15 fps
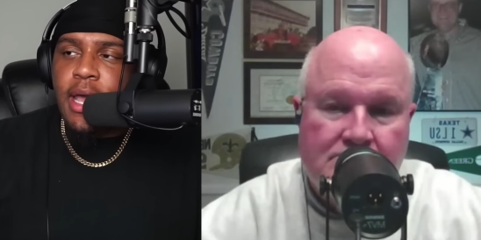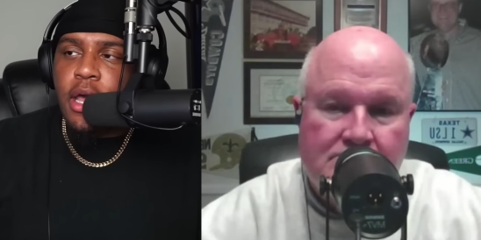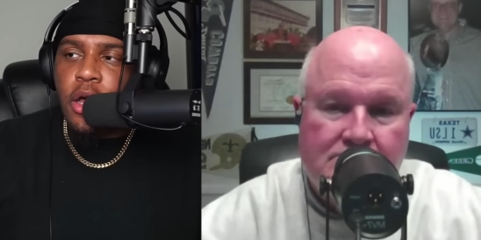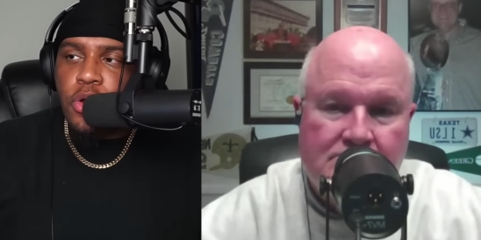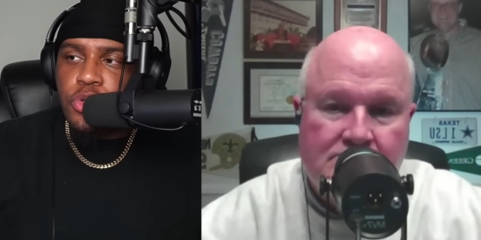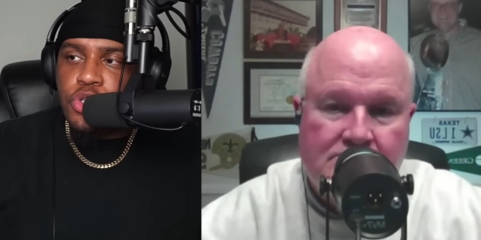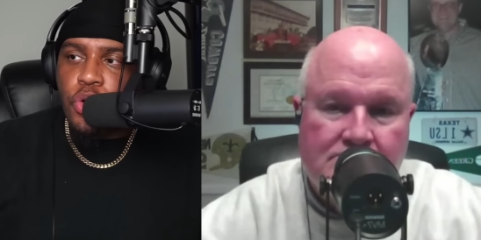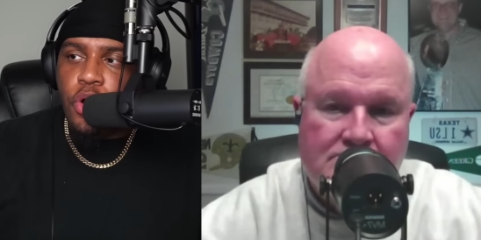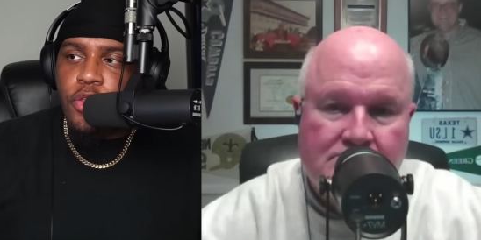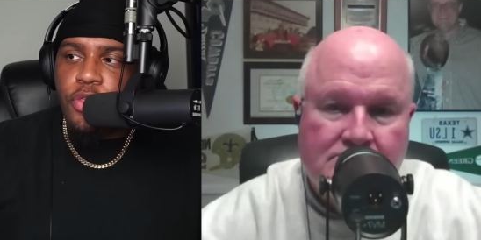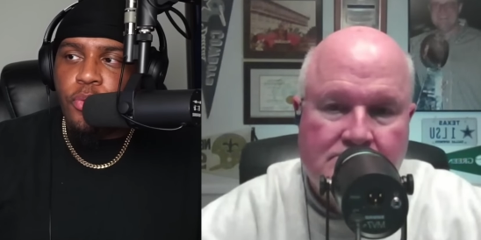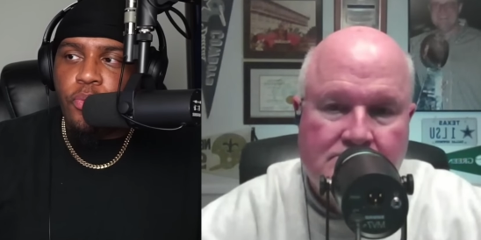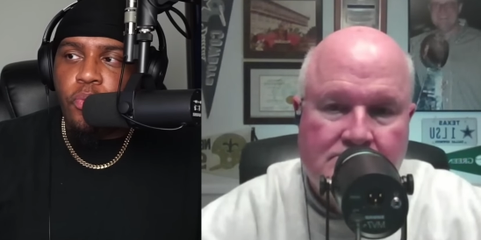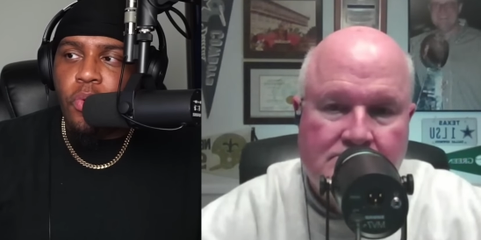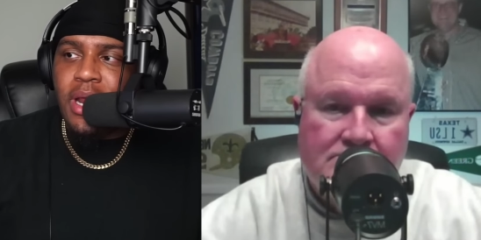Speaker 1: coach or the
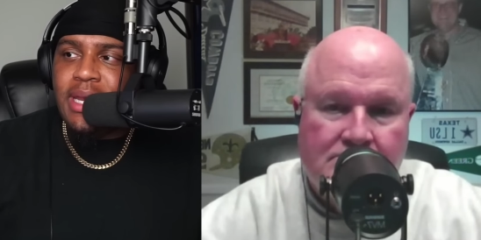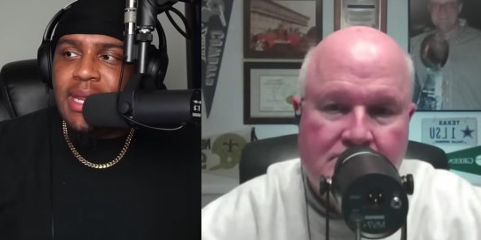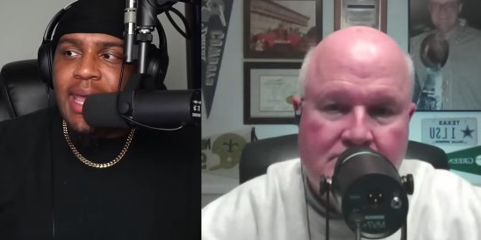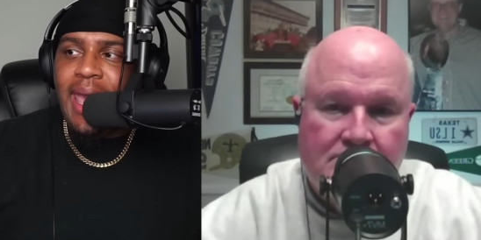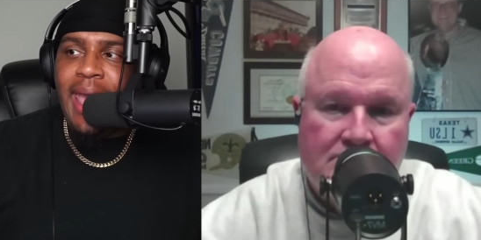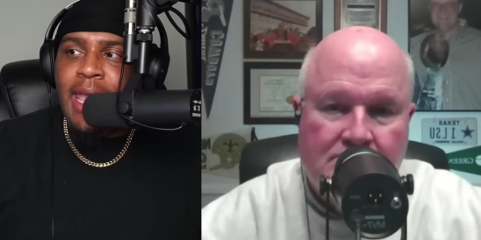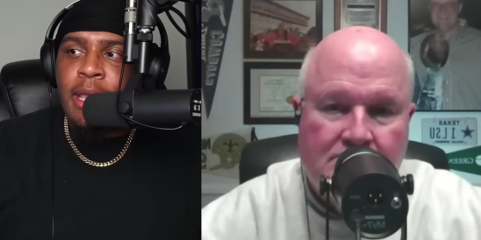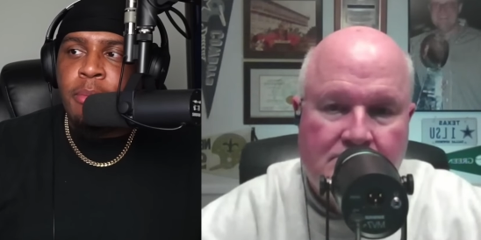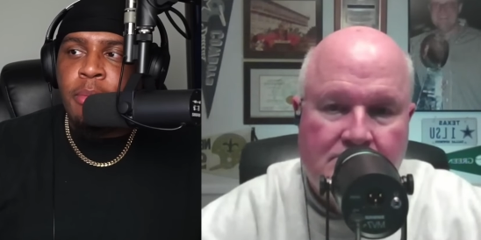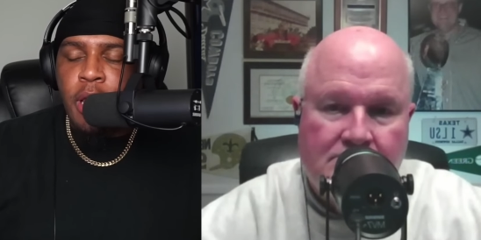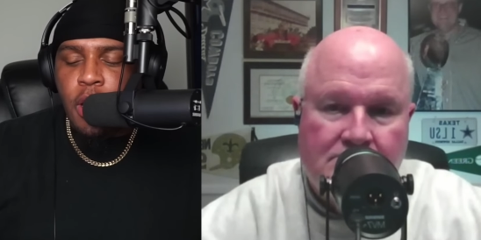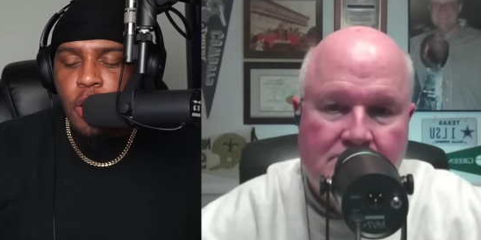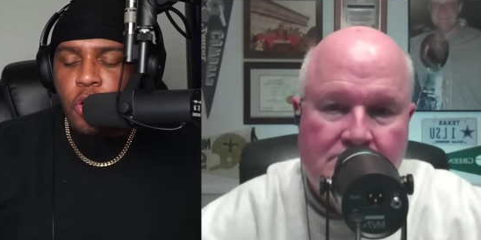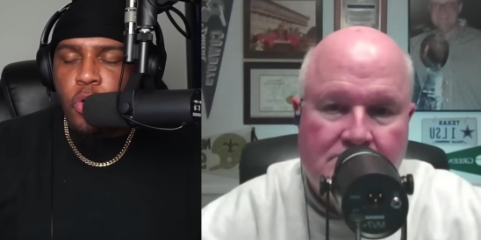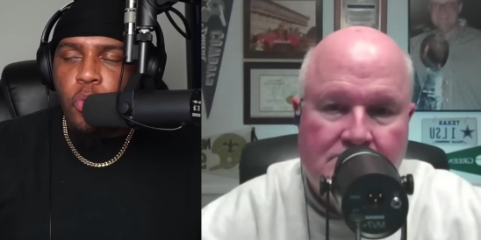run game
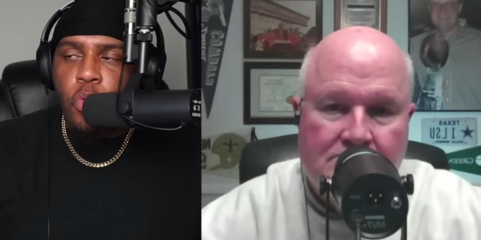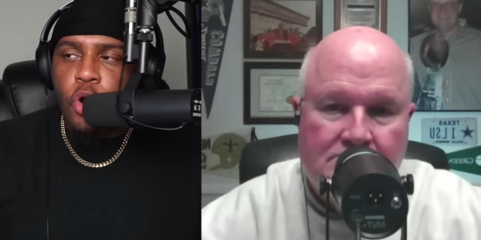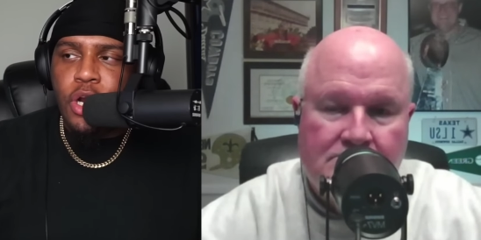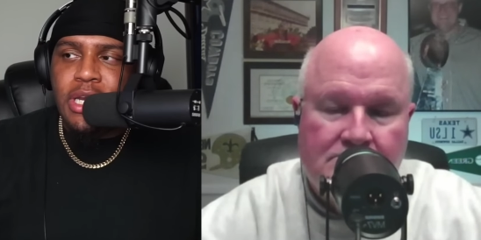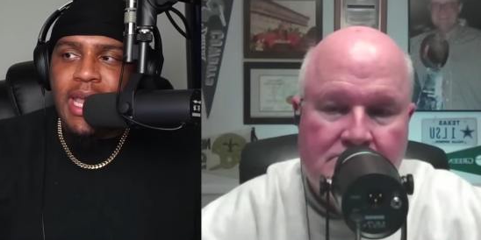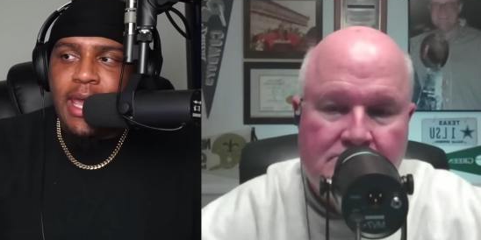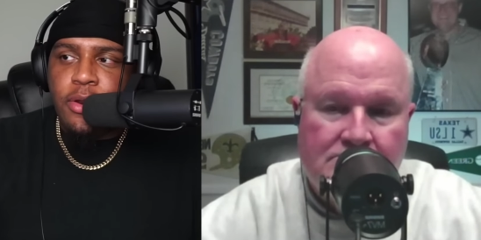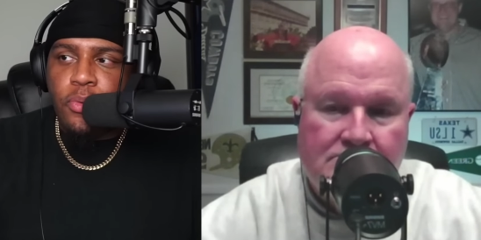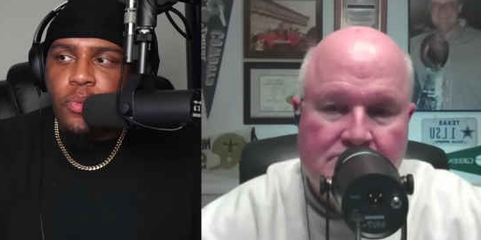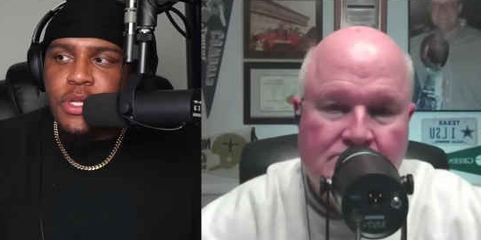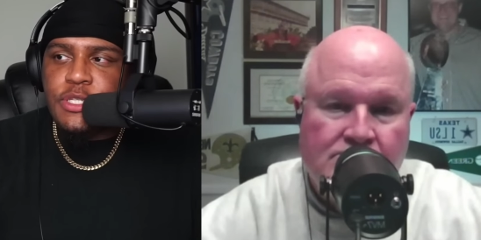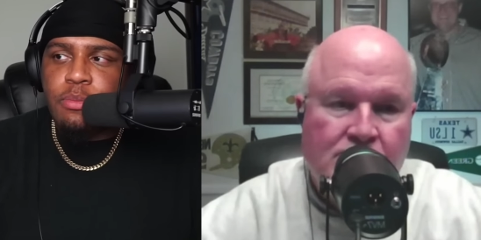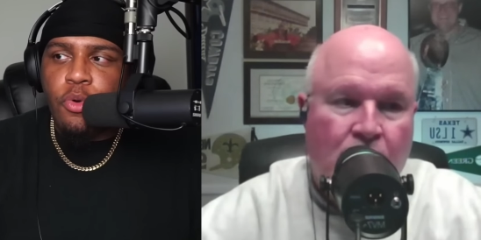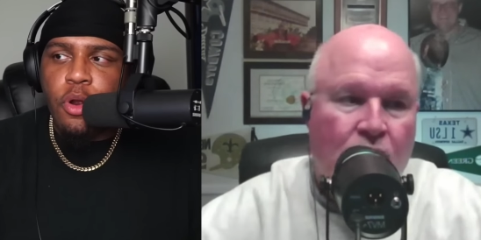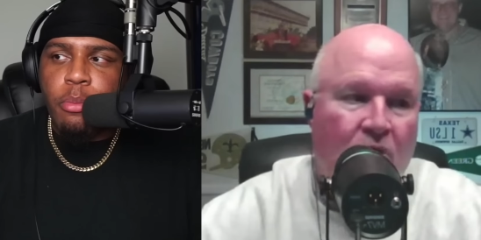coordinator? What's
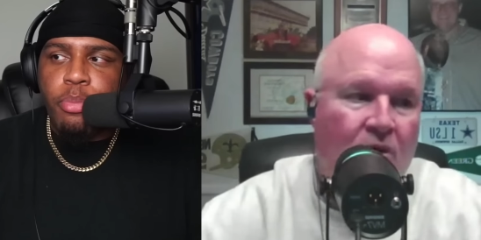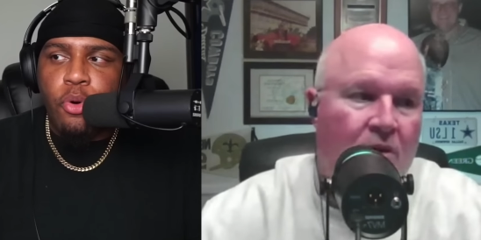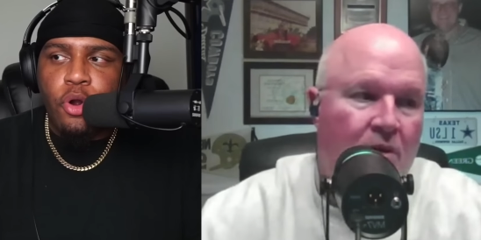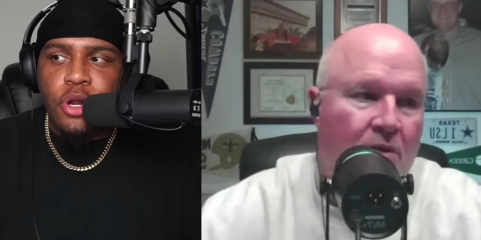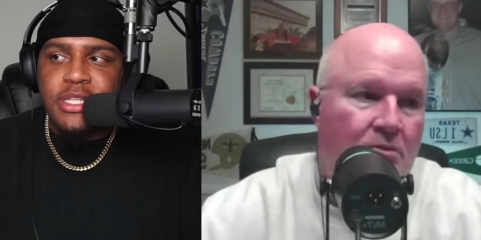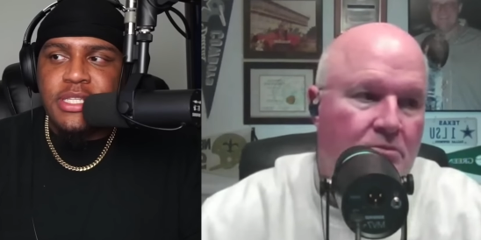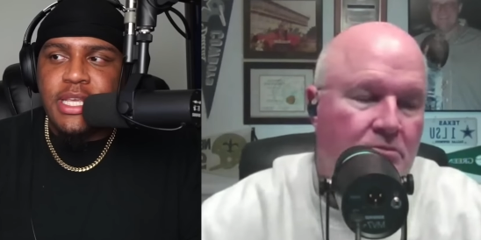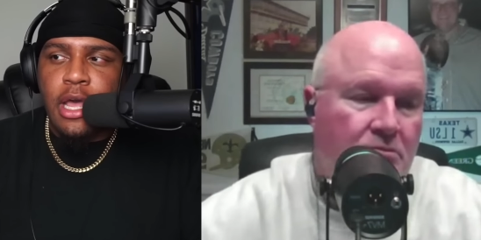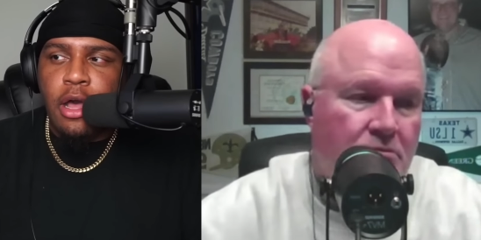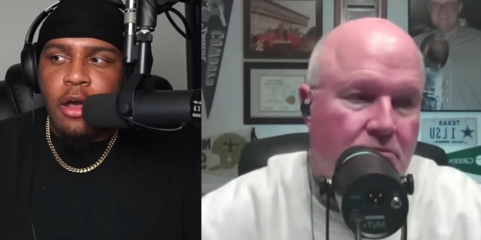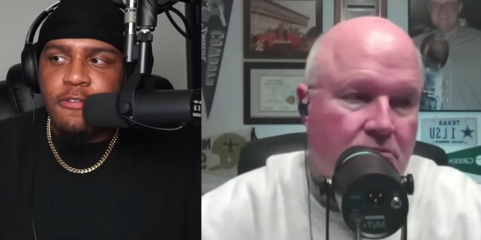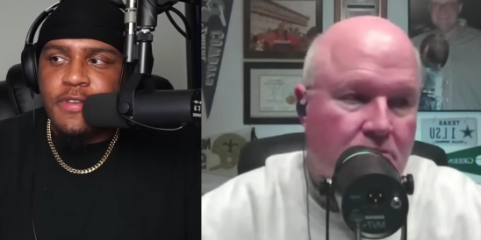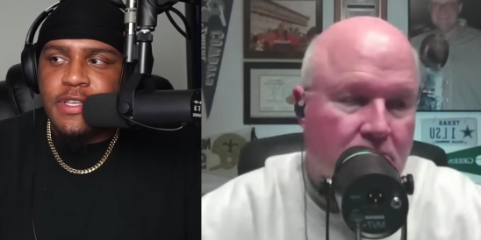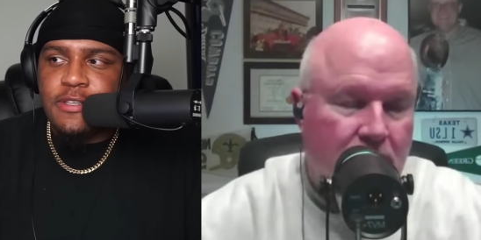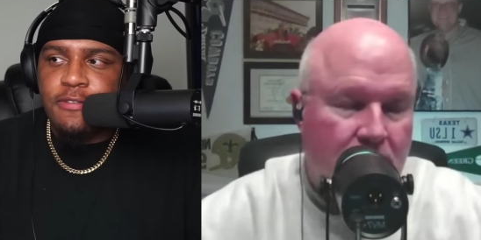more important to your
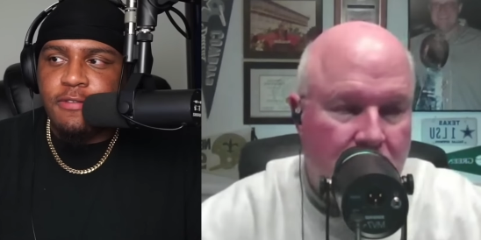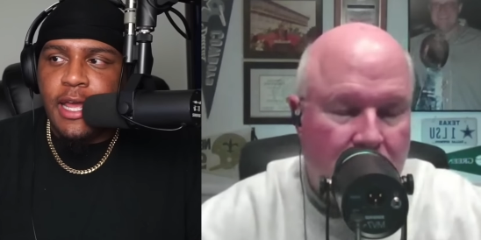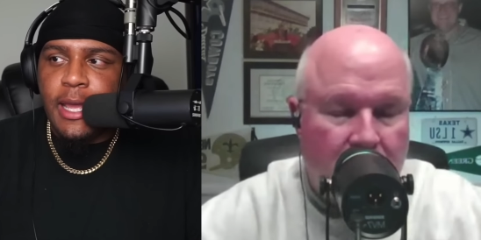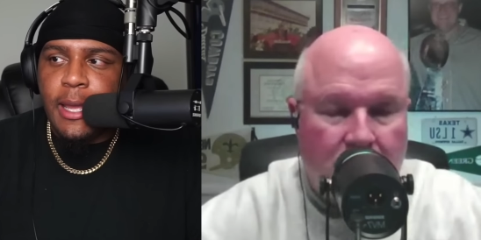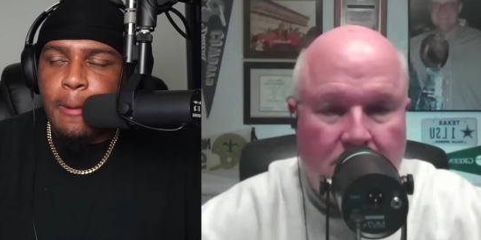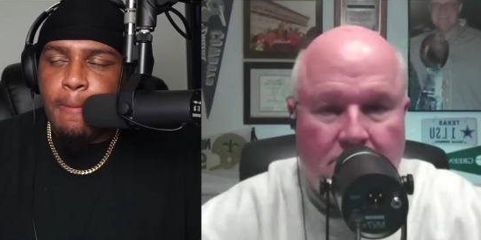offensive line?